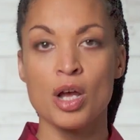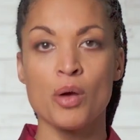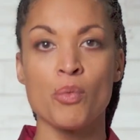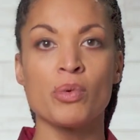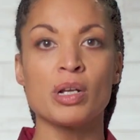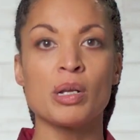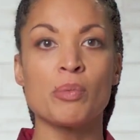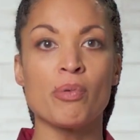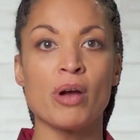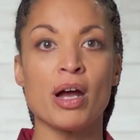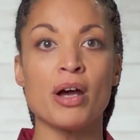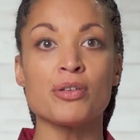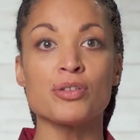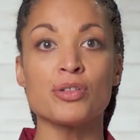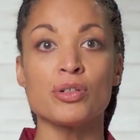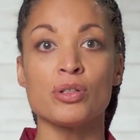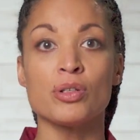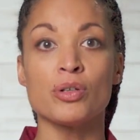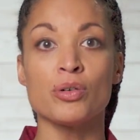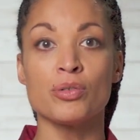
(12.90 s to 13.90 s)
When a
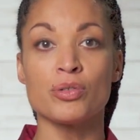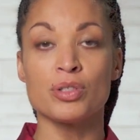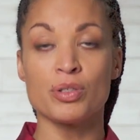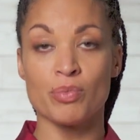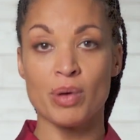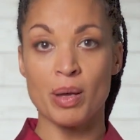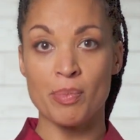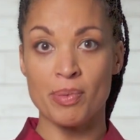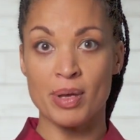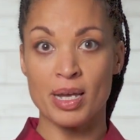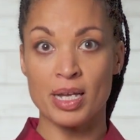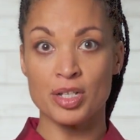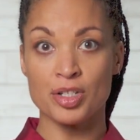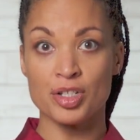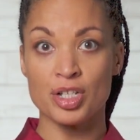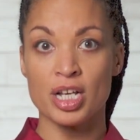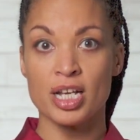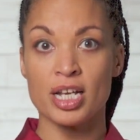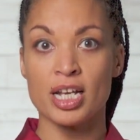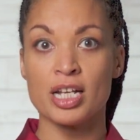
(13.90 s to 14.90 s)
browser loads a web page,